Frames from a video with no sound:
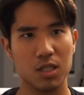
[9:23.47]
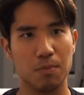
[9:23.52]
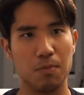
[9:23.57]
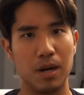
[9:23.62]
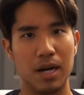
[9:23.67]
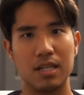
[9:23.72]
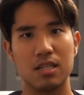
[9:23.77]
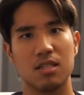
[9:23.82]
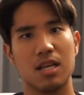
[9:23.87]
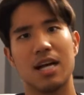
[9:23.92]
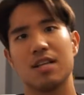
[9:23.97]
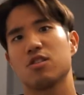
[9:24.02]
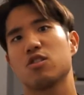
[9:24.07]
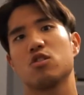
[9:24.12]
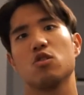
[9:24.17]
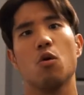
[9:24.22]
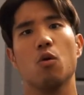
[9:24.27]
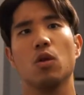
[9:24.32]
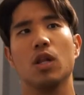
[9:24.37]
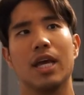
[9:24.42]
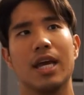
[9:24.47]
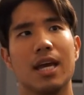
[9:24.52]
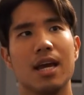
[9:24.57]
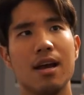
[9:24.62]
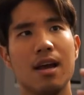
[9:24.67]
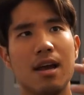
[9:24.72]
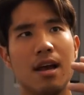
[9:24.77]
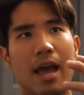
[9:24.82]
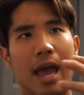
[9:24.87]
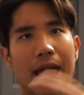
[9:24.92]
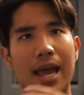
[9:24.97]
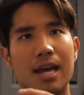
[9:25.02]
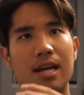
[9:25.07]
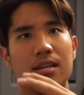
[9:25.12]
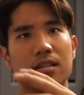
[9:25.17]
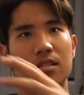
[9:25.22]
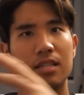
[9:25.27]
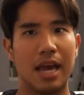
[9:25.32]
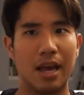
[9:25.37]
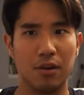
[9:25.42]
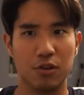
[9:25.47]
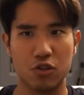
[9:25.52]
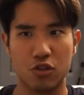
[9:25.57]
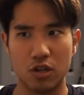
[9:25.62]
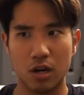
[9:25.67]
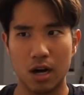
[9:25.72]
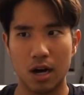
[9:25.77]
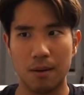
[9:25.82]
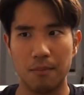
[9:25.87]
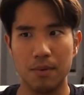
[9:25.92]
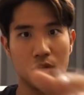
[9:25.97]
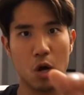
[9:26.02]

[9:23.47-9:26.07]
but it's not solely a sales job.